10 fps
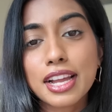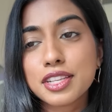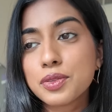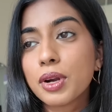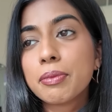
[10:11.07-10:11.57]
I
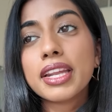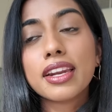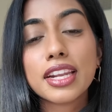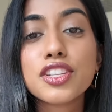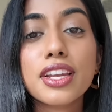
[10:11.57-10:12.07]
just want to be
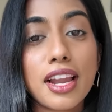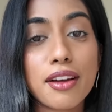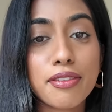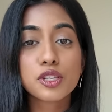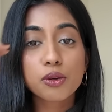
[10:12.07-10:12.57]
rich
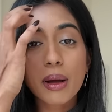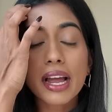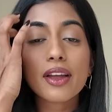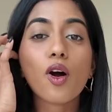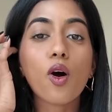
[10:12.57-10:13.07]
enough to
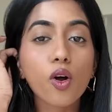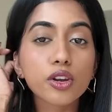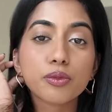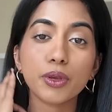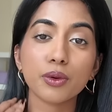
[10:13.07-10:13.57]
buy
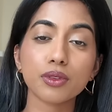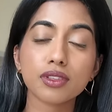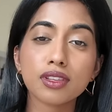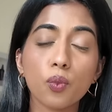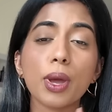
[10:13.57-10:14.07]
Odd
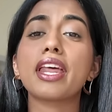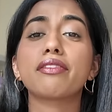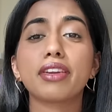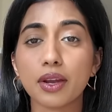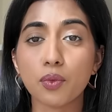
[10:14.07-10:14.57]
Muse
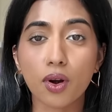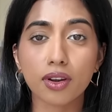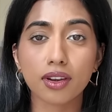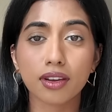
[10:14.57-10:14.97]
whenever I want.